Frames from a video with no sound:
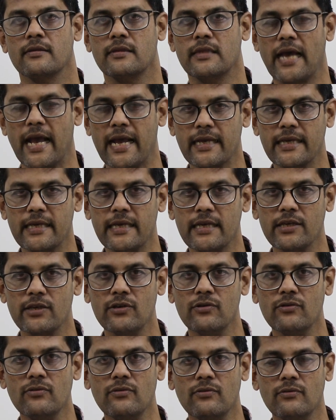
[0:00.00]
Thanking
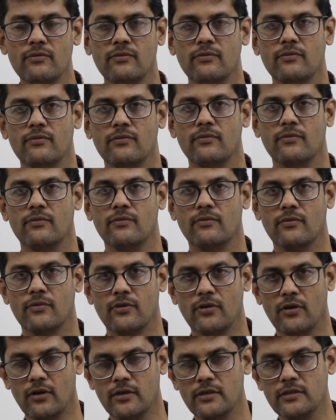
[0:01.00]
you,
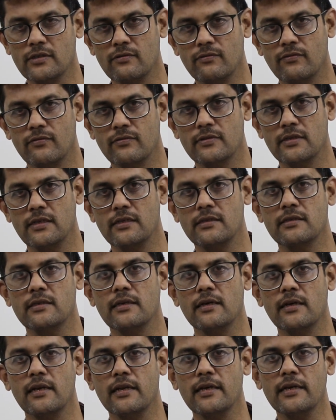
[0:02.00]
yours
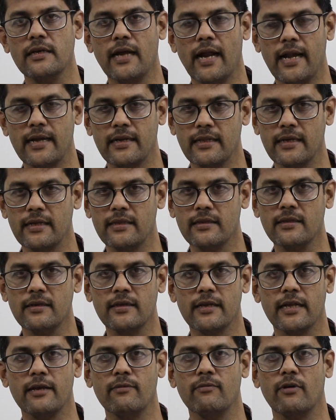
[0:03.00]
sincerely, and then the
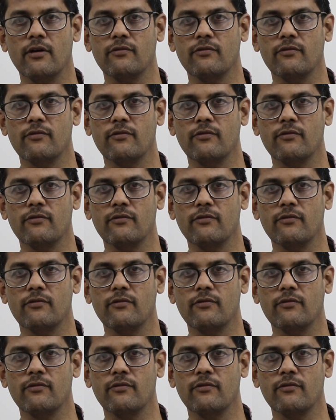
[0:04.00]
name